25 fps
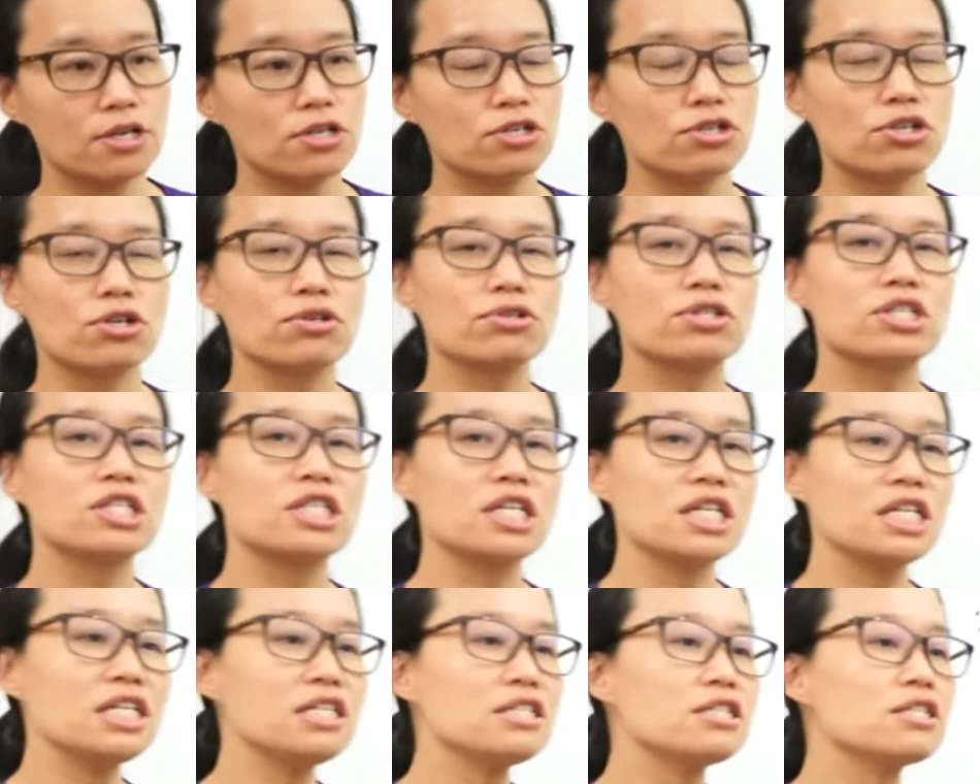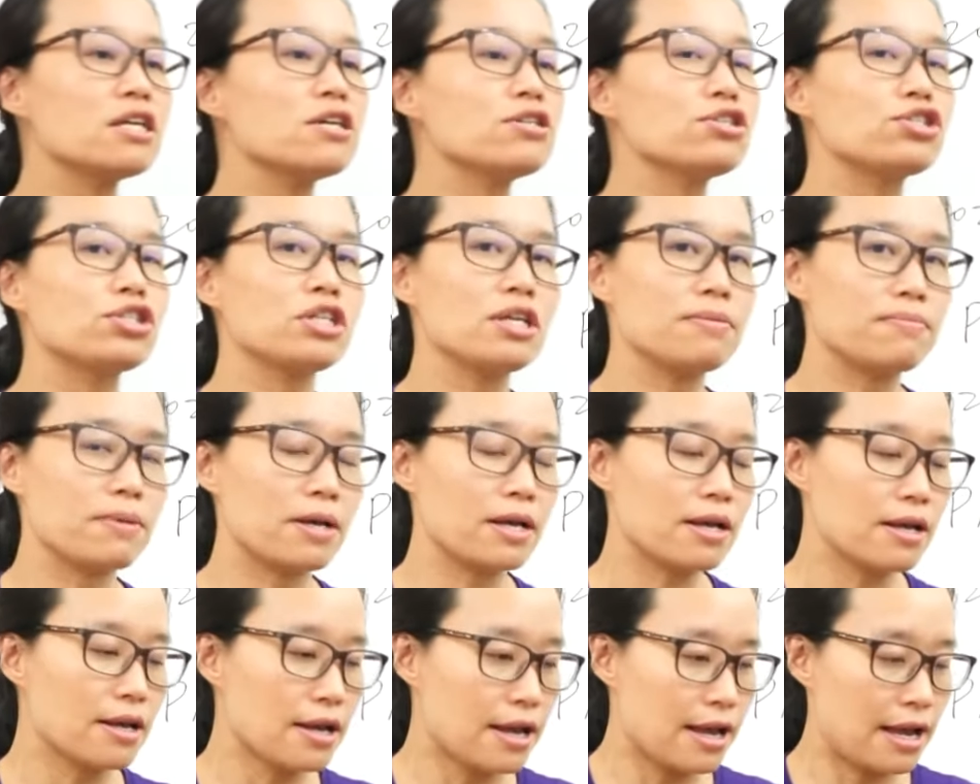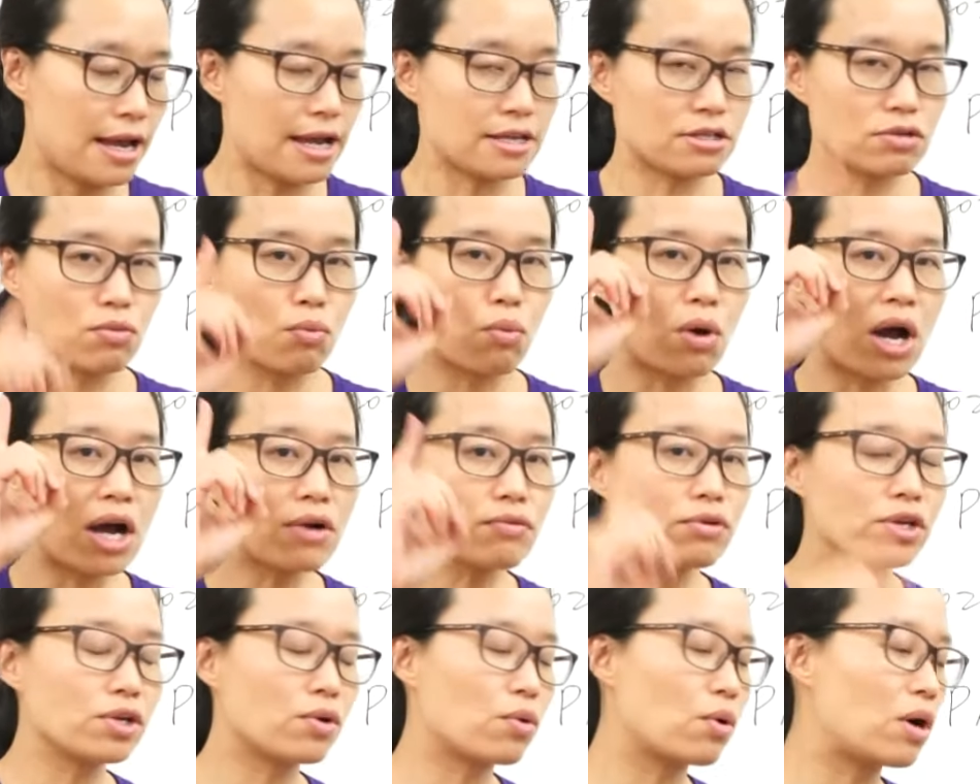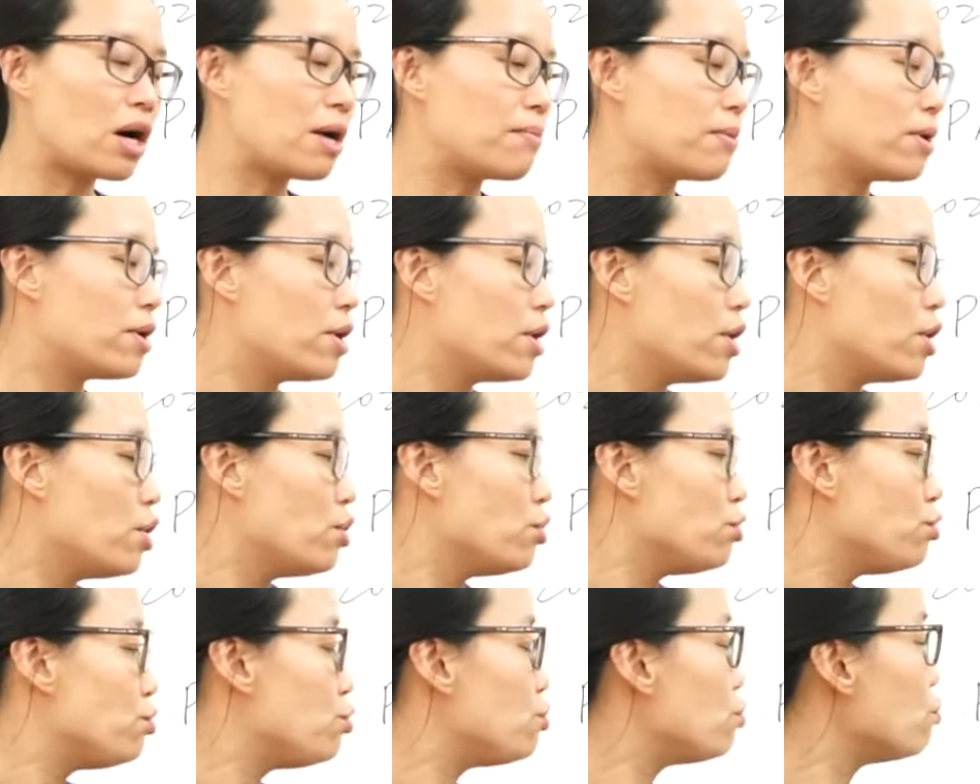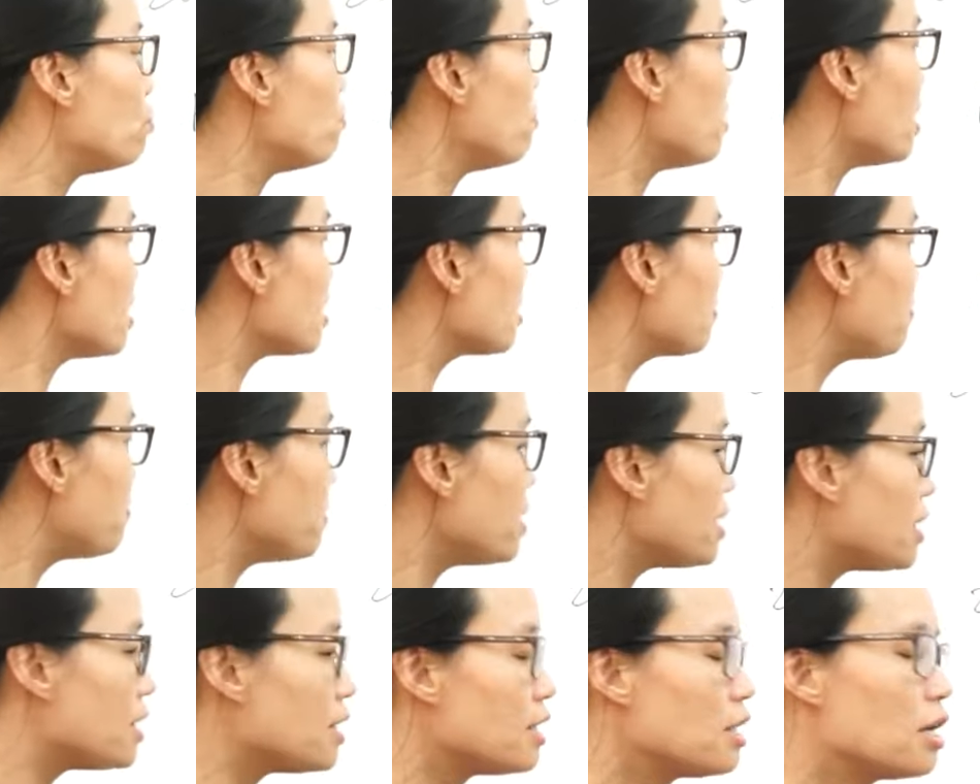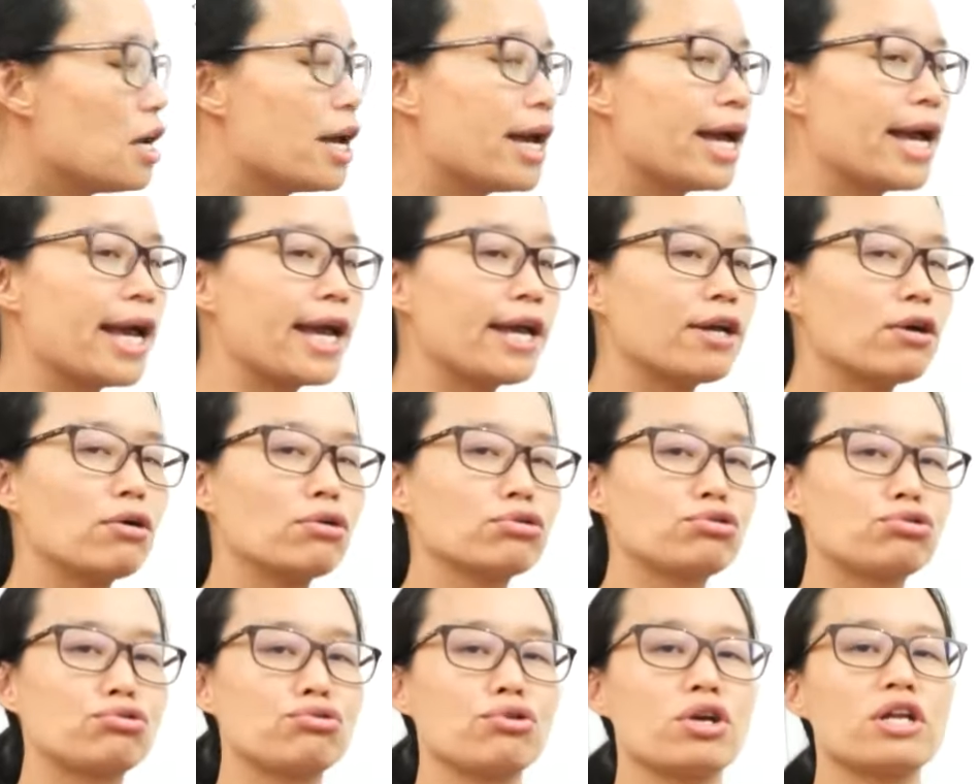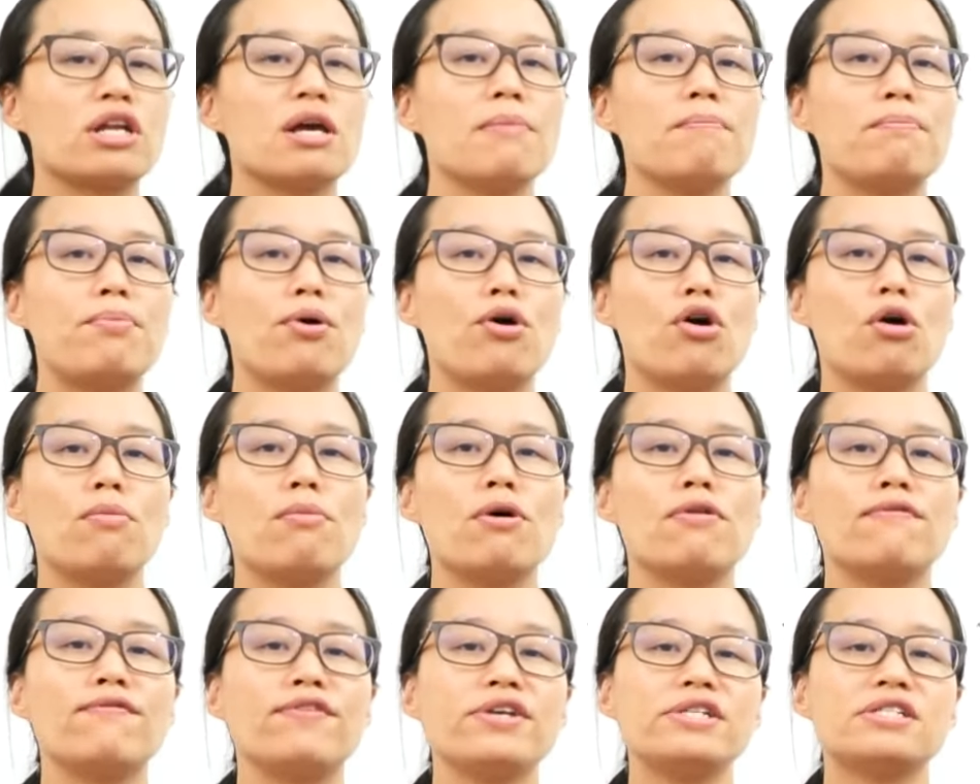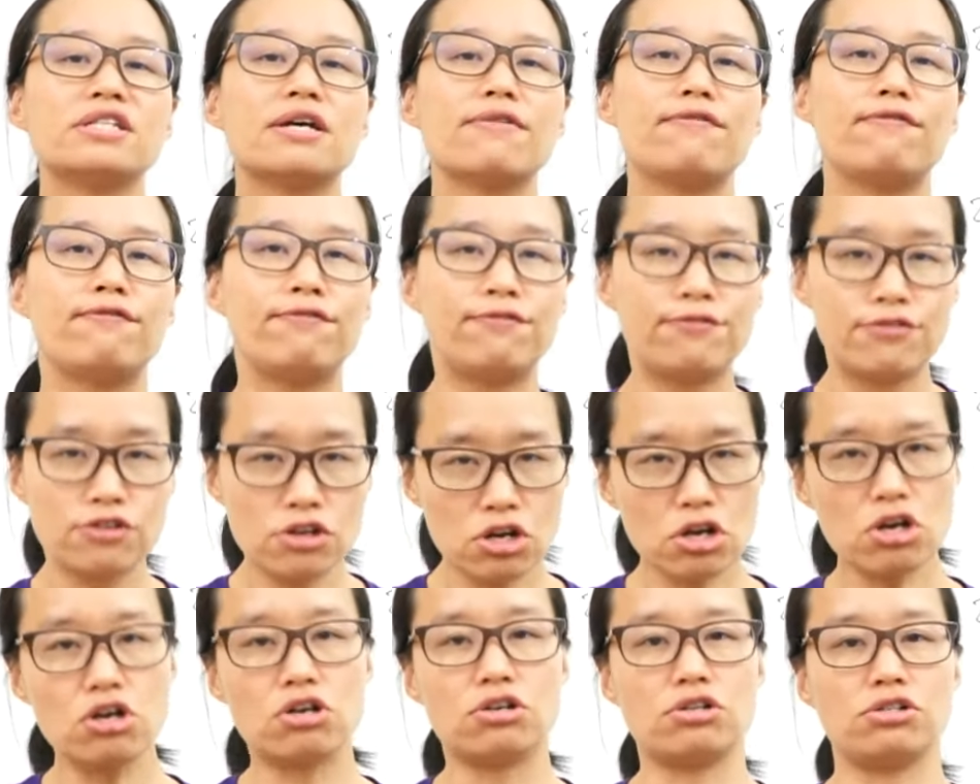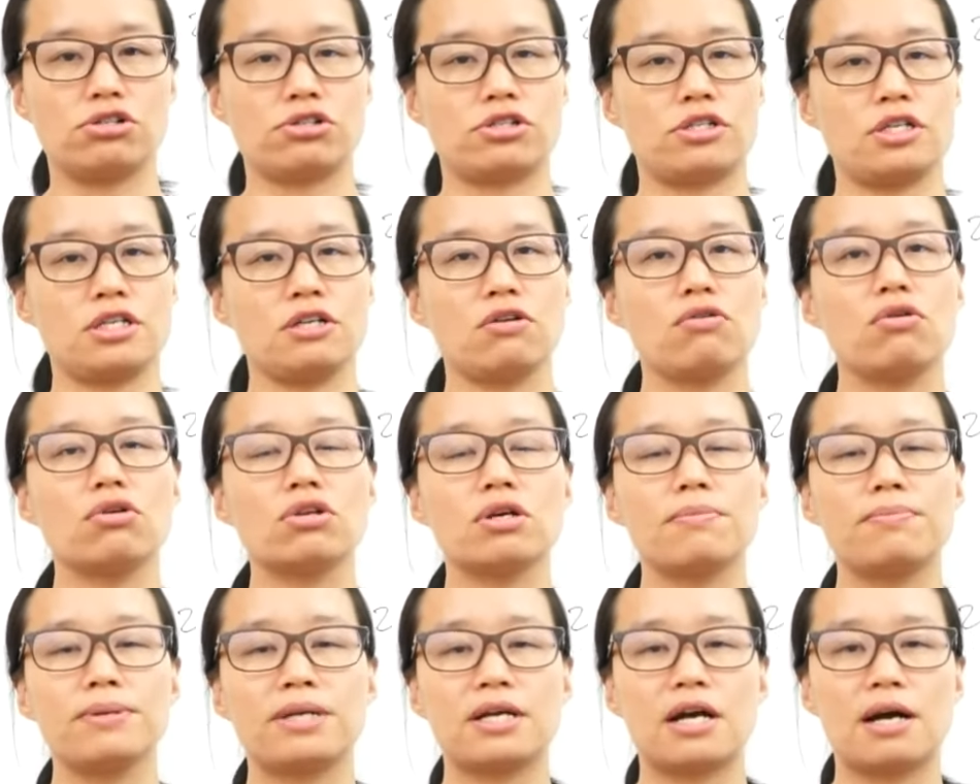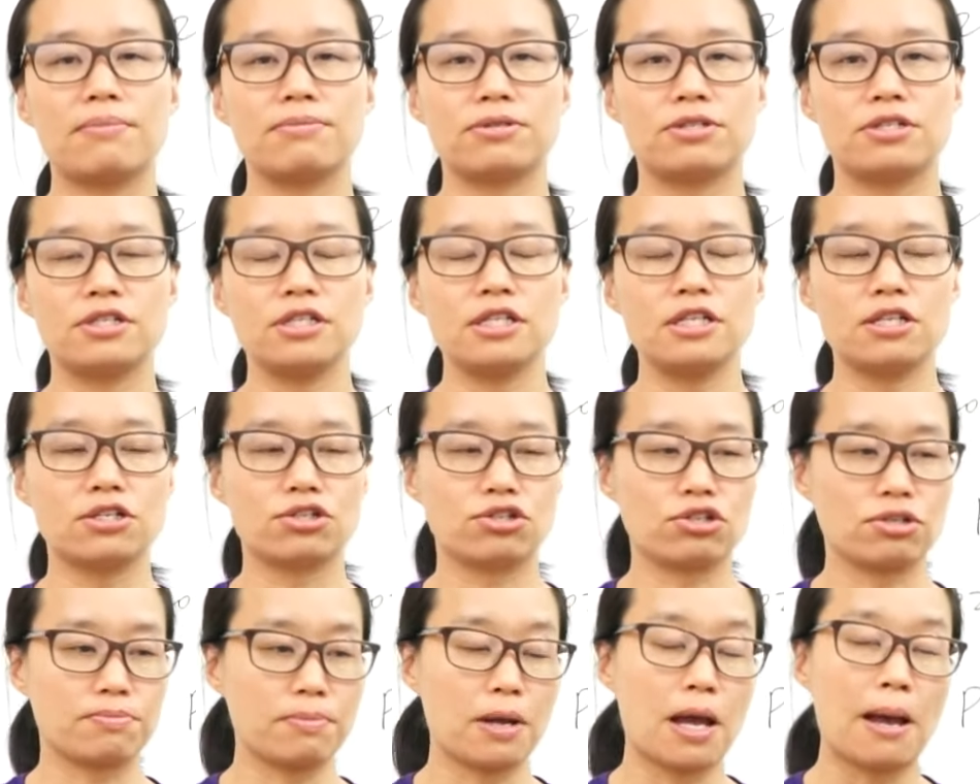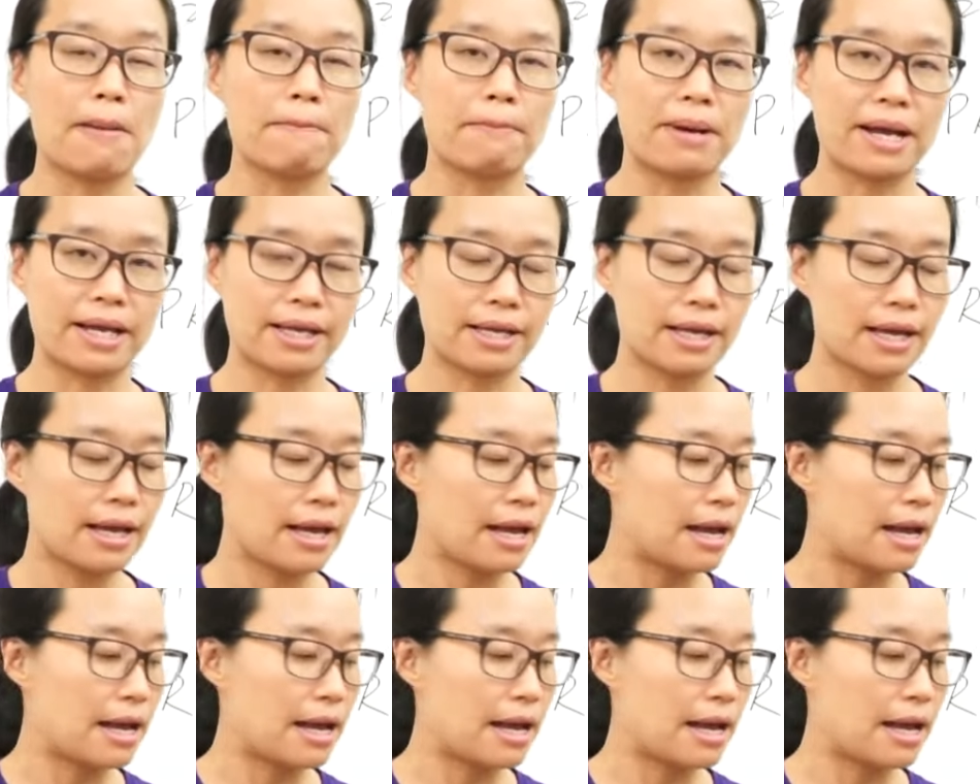So citizenship has one requirement. You must be an Australian permanent visa first in order to become citizenship by